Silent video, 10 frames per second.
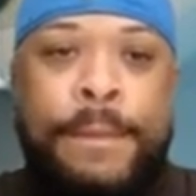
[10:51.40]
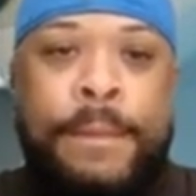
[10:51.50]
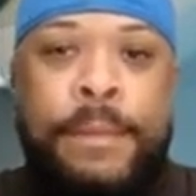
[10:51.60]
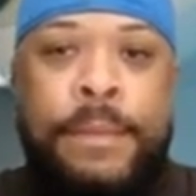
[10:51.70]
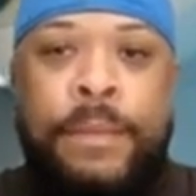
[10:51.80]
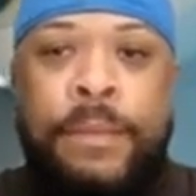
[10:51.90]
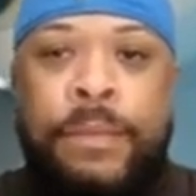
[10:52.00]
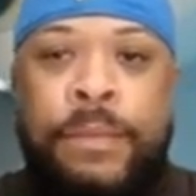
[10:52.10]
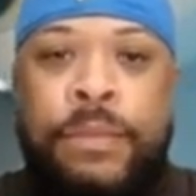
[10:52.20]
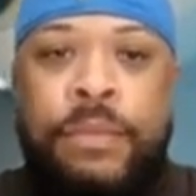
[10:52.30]

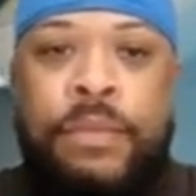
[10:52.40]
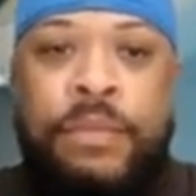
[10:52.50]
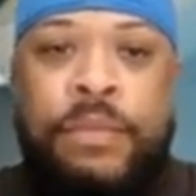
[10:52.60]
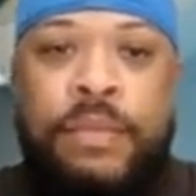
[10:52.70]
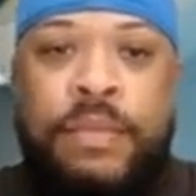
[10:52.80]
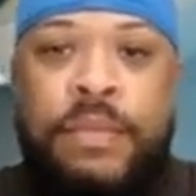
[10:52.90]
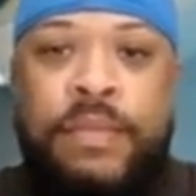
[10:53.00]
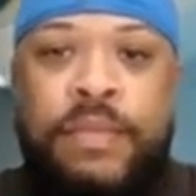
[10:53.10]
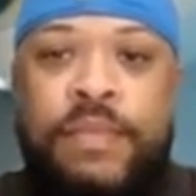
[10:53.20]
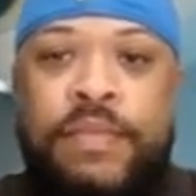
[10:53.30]

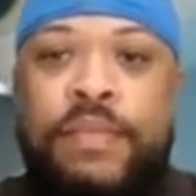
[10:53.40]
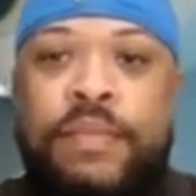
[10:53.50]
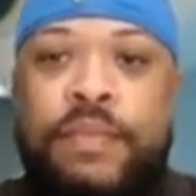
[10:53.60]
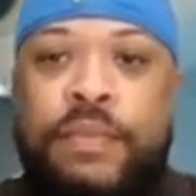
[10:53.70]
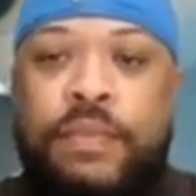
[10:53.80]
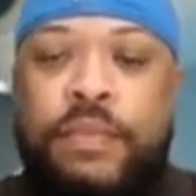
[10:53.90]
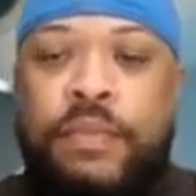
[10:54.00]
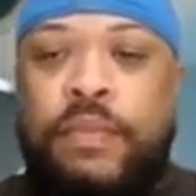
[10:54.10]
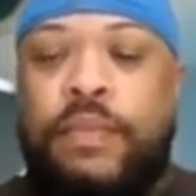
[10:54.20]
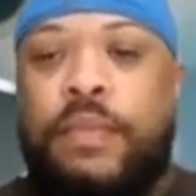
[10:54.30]

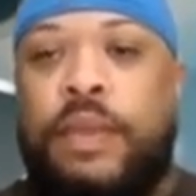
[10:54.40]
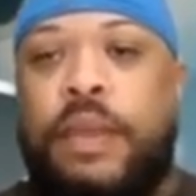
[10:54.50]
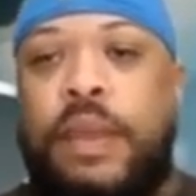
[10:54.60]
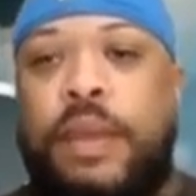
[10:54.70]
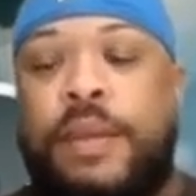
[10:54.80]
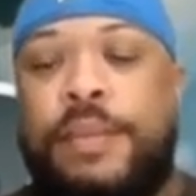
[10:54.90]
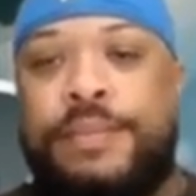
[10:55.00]
No words are spoken by the person on screen.